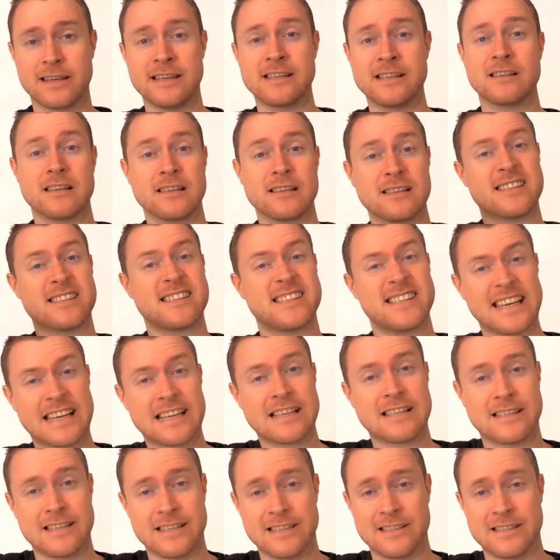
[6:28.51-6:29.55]
is
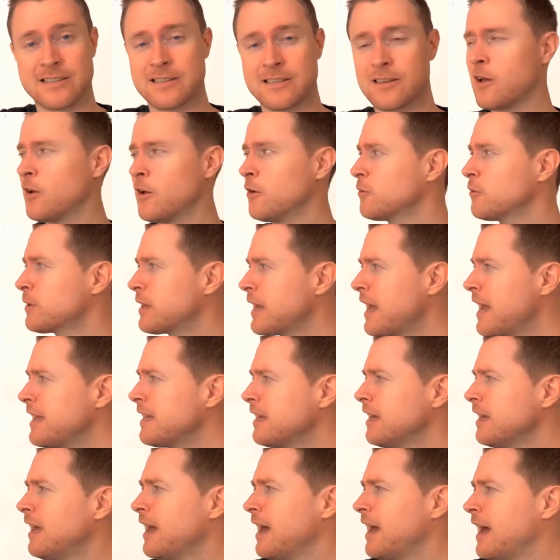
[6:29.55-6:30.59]
sixes,
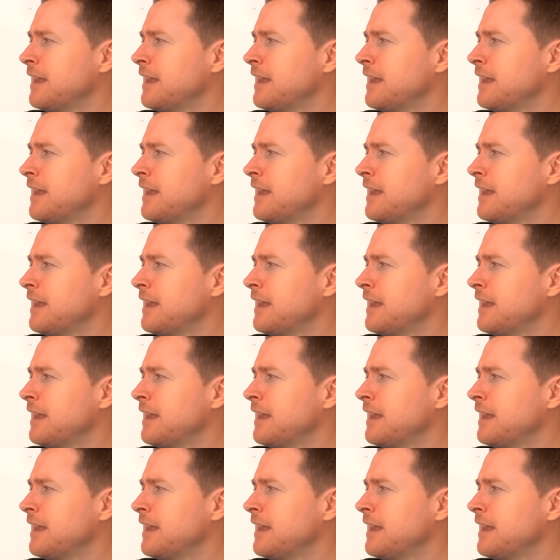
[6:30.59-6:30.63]
okay?